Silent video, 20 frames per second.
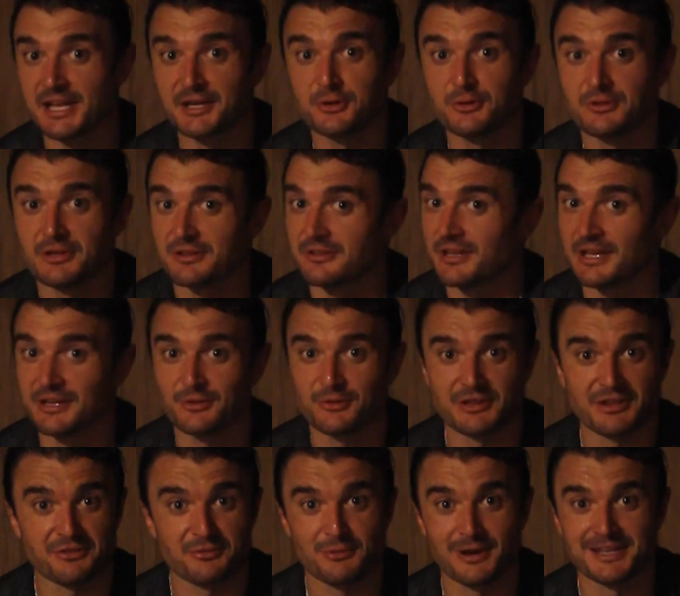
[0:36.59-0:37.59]
I know
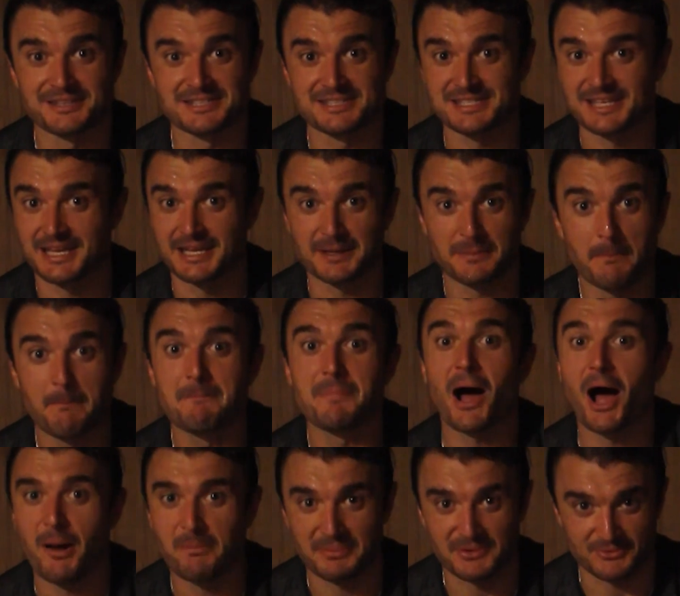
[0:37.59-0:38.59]
that Threads is like
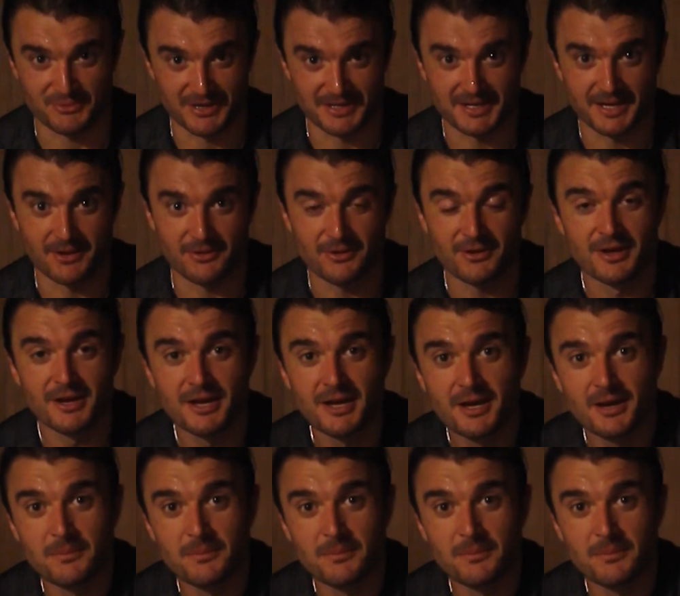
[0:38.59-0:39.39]
popping right now,